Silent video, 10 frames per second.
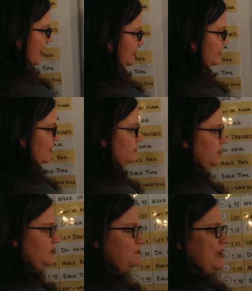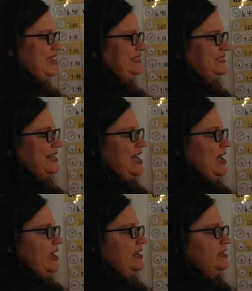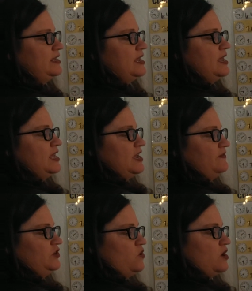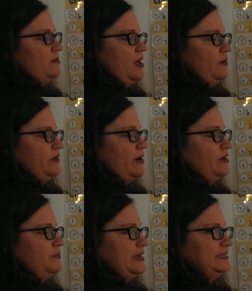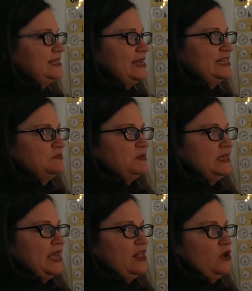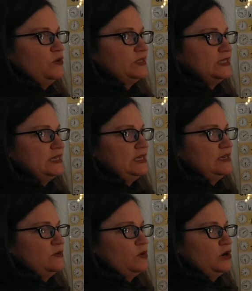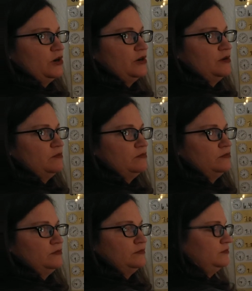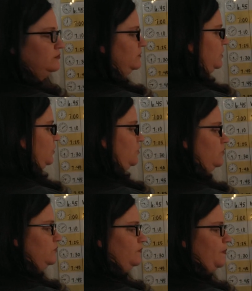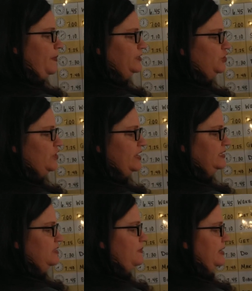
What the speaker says: back down to the baseline. If you don't come all the way around to baseline, is P-L-O-C-E a word? No. Make sure you get to the